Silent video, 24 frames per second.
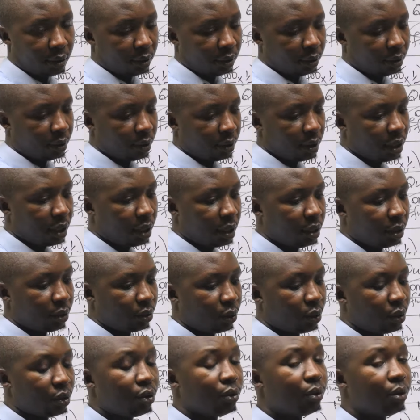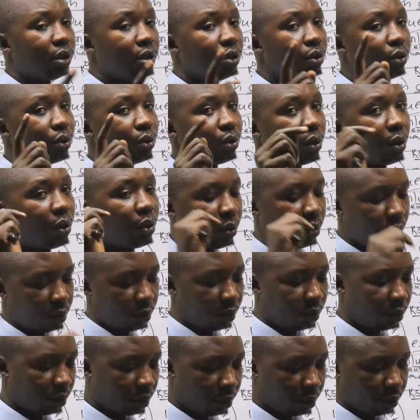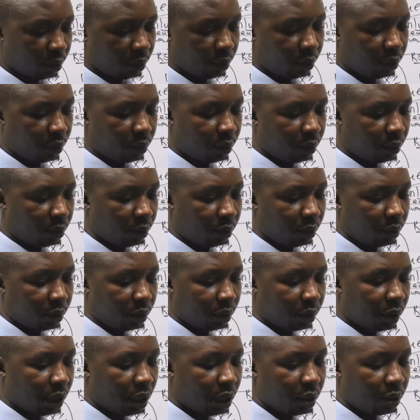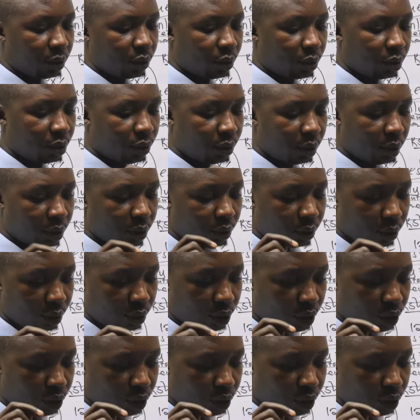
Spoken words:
So that is what you need to know. That is what you need to know.